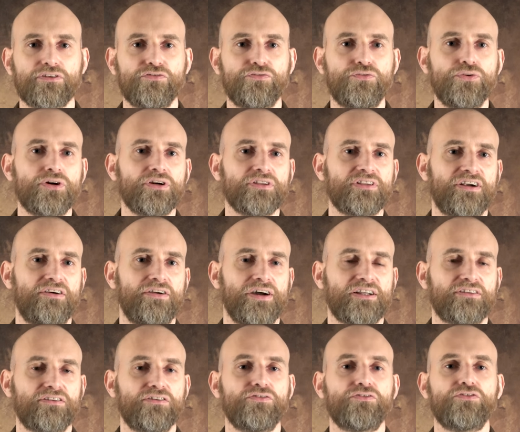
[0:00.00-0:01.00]
the Führer
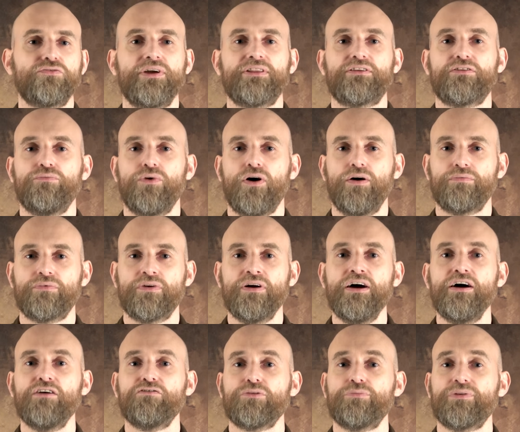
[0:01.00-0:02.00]
Directive 21
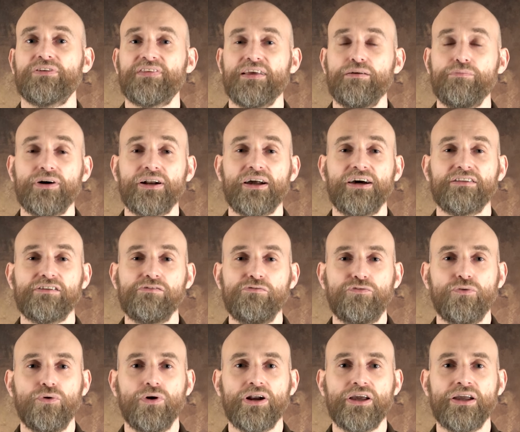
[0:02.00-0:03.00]
from December
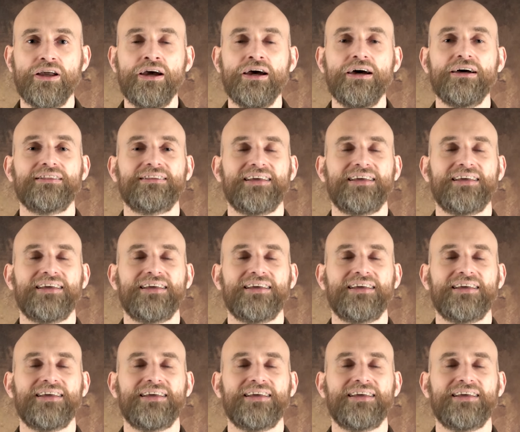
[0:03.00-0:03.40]
1940,